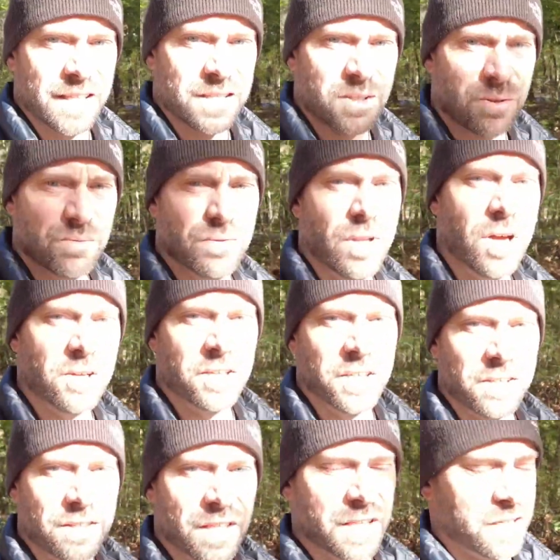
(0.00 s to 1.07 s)
This whole
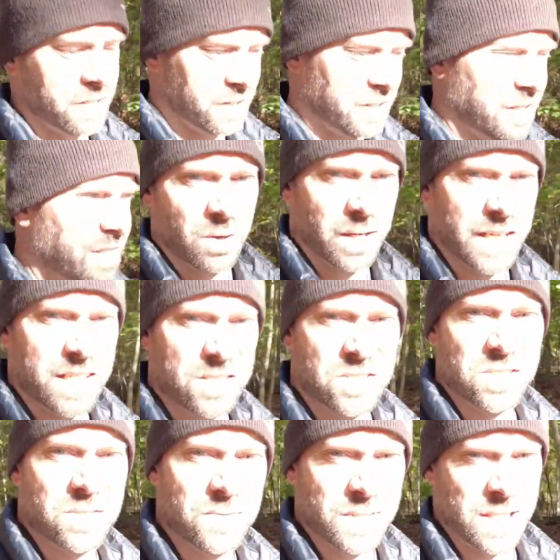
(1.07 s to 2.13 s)
vlogging thing, or I guess
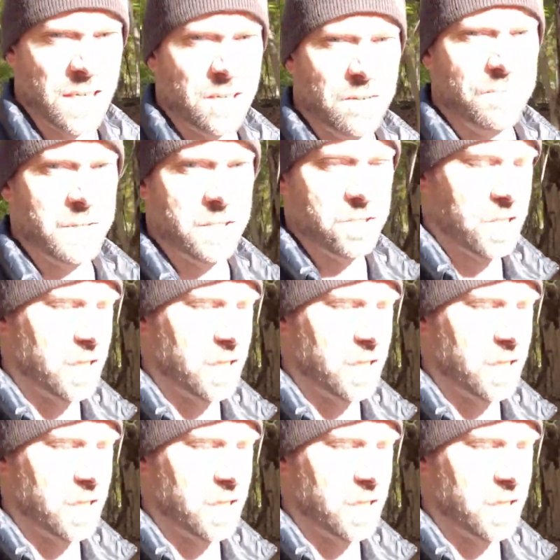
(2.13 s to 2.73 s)
just photography in